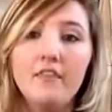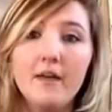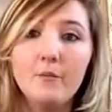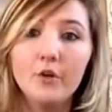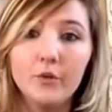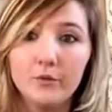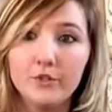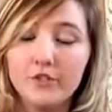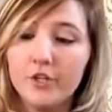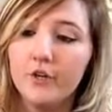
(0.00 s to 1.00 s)
then what you want
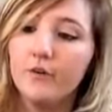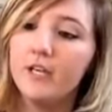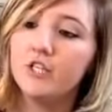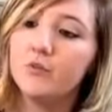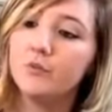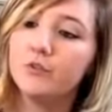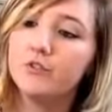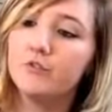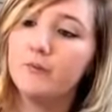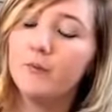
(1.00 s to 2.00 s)
to do is you want to
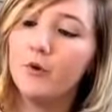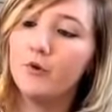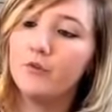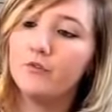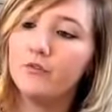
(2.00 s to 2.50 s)
remove,